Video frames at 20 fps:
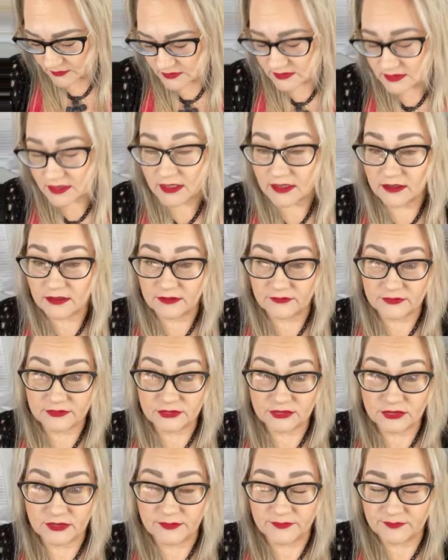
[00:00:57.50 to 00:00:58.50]
hell of a
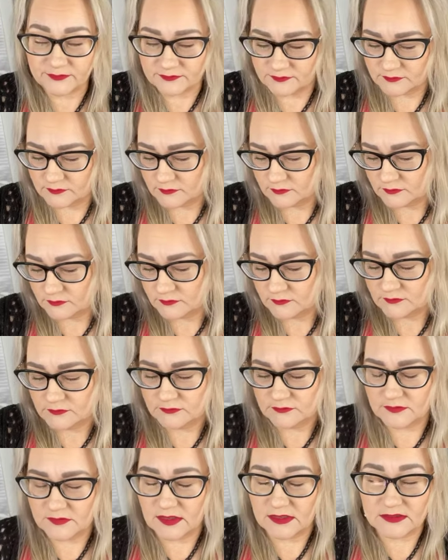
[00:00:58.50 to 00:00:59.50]
trip.
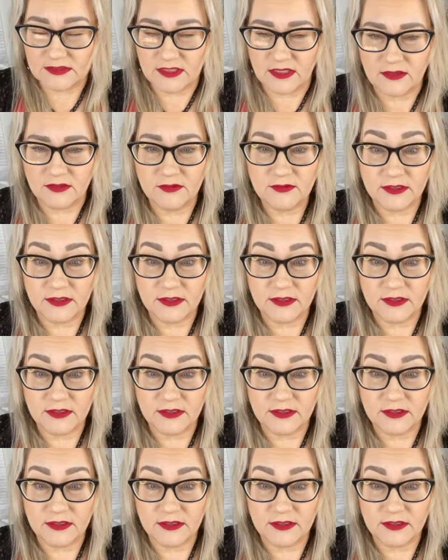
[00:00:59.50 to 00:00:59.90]
It's hell